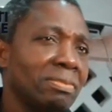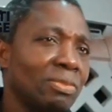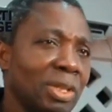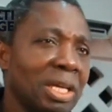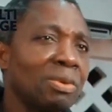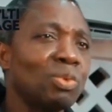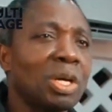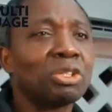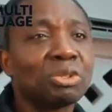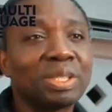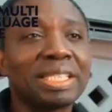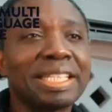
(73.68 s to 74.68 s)
But then we're
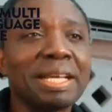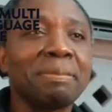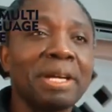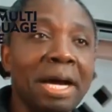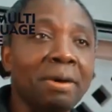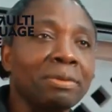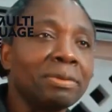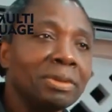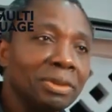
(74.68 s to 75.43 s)
going to see them now.